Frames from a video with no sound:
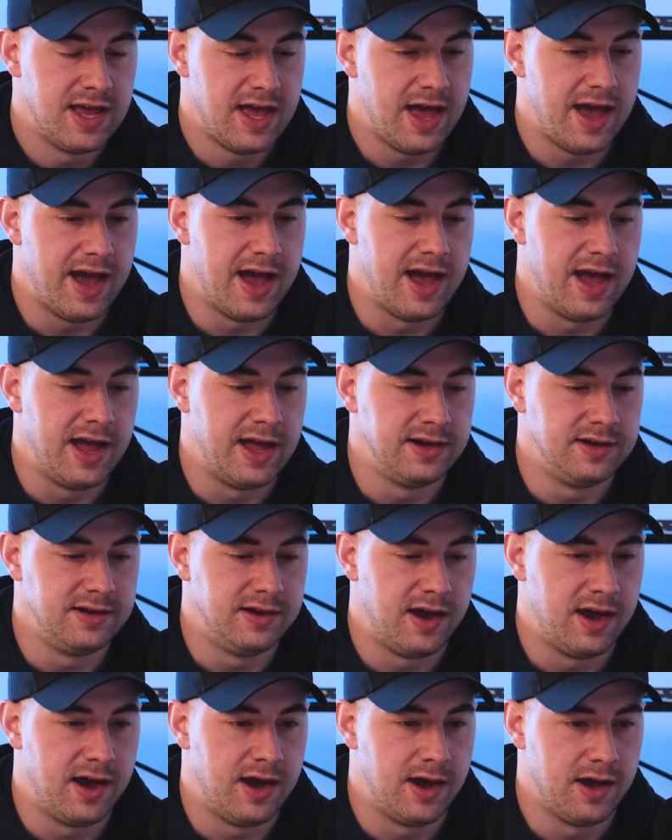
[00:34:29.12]

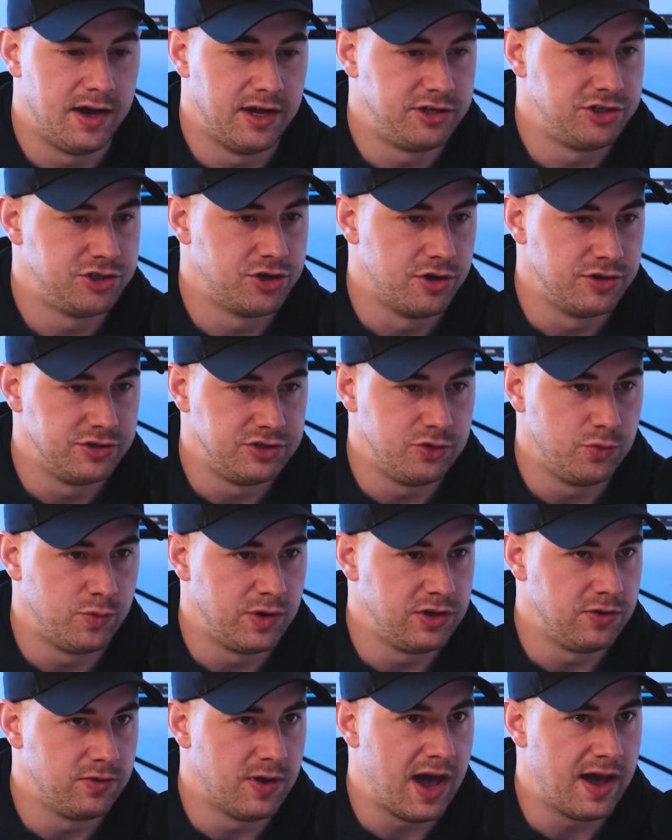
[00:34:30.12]
And it shows you
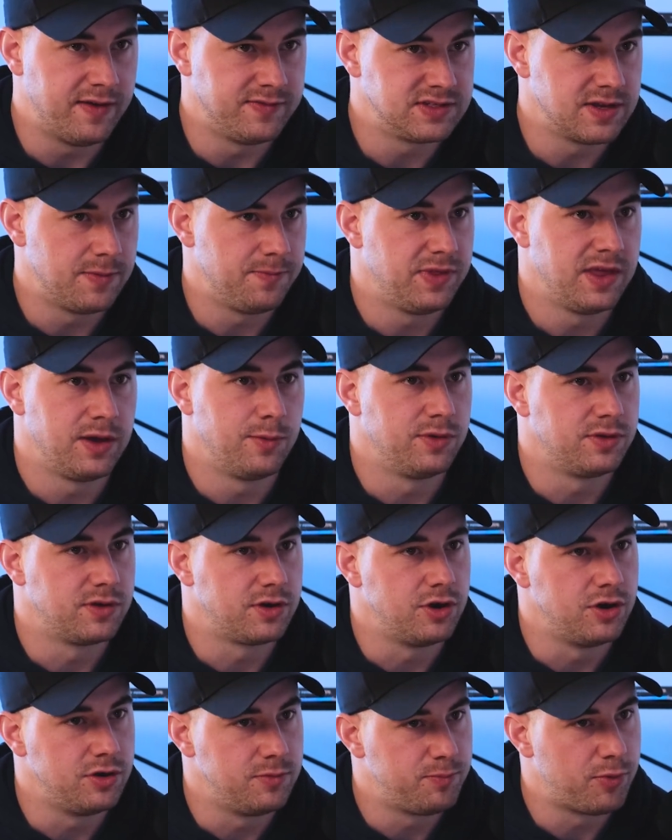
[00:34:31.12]
when you have something
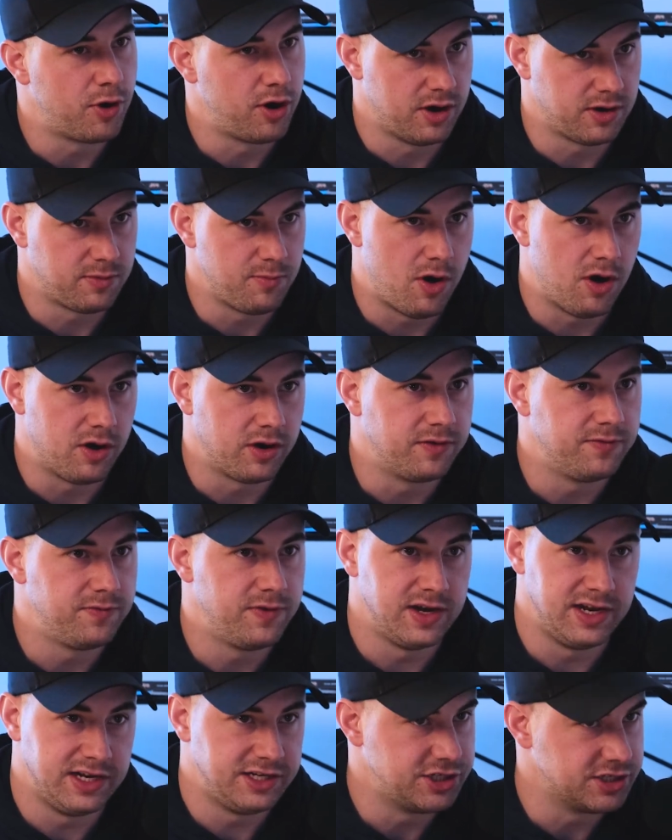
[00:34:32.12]
with good product market
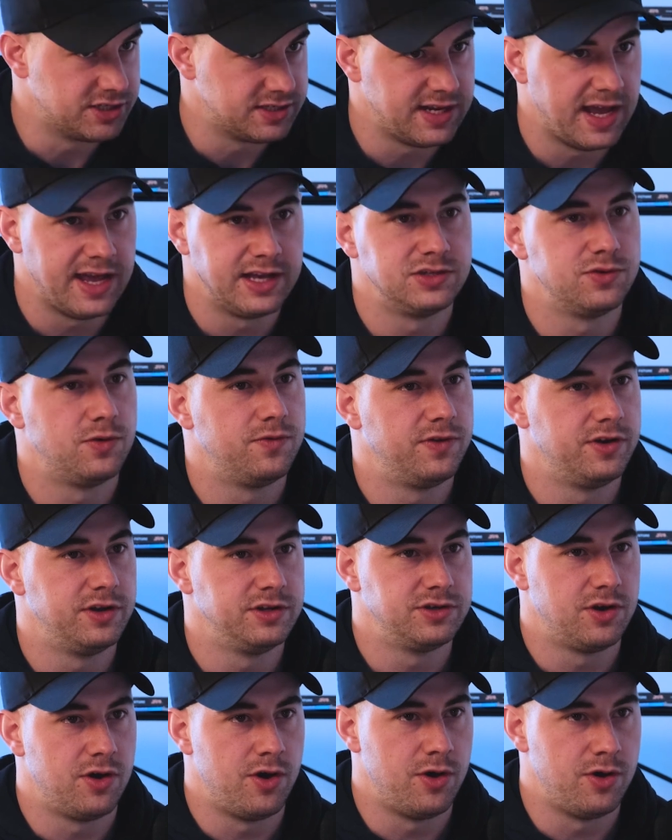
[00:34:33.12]
fit, it just takes off on
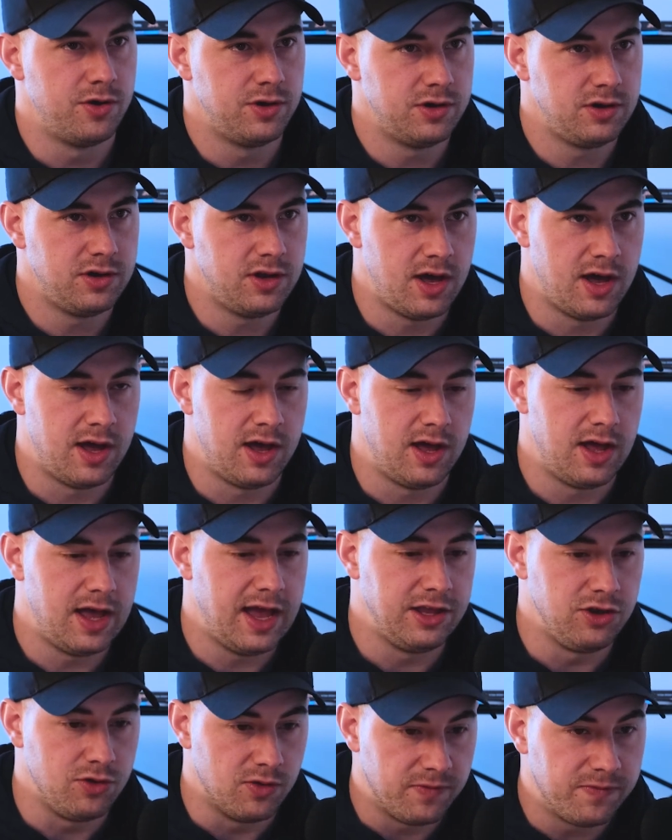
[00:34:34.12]
its own
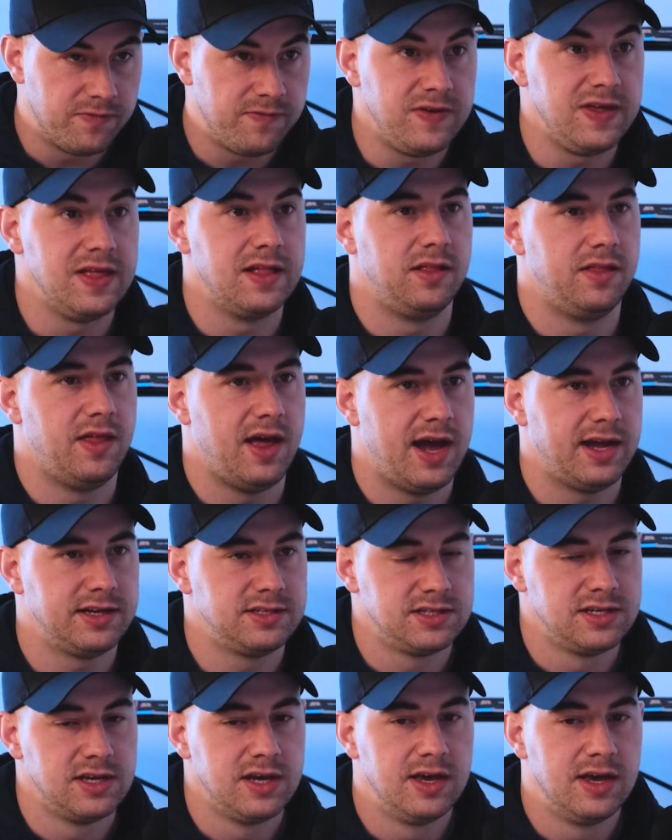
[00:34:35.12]
and you'll feel
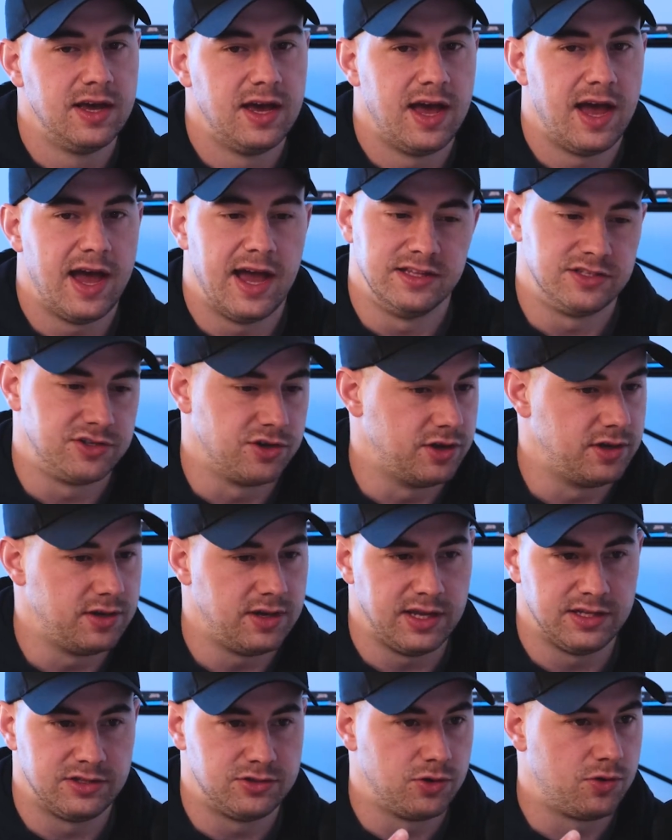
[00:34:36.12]
that. And so
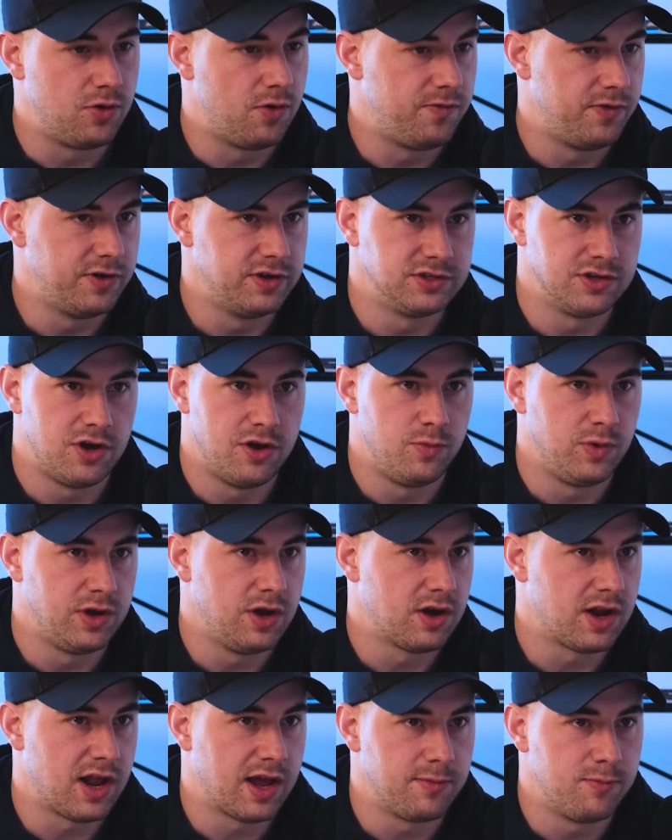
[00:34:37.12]
it took off on its own. We
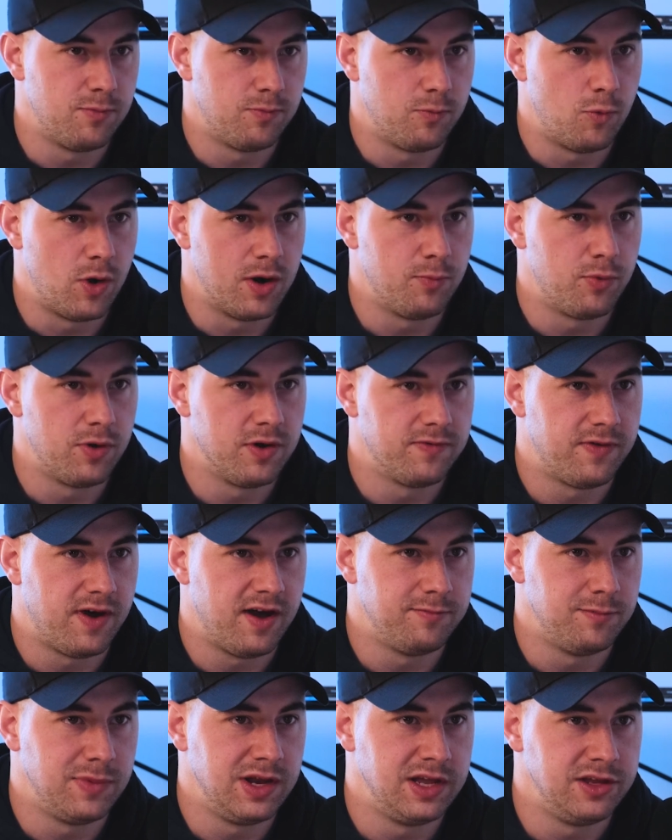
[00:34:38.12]
got
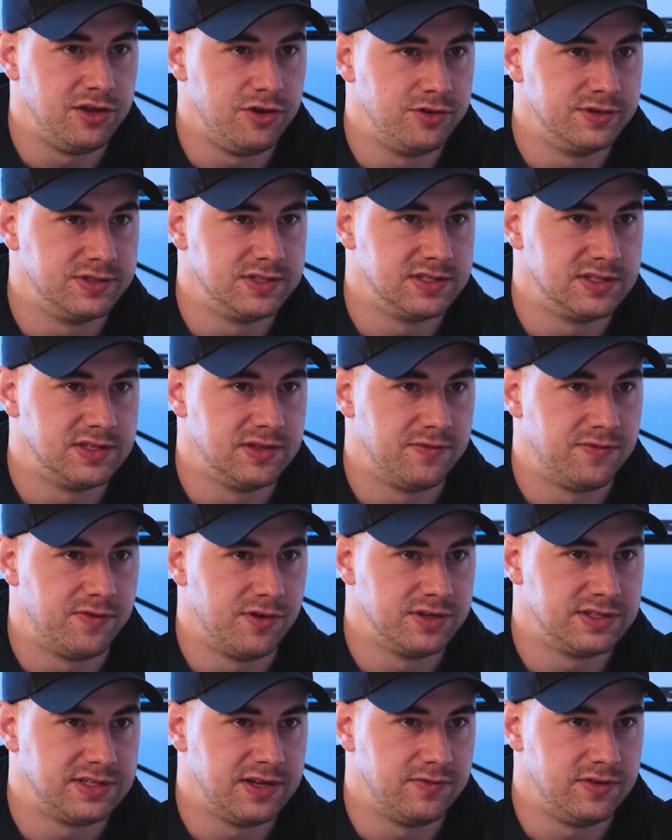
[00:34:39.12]
1.5 million users in the
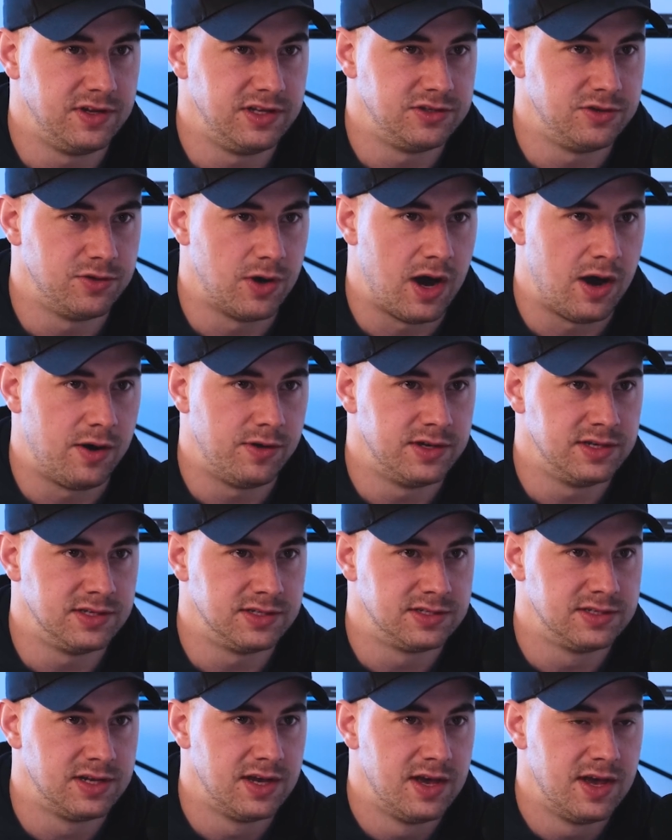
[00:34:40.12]
first 72
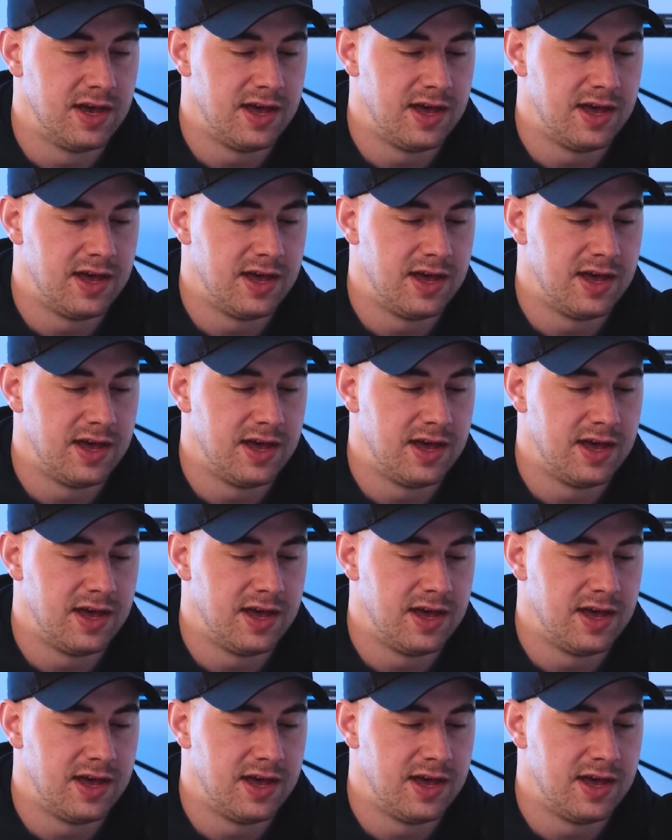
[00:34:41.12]
hours.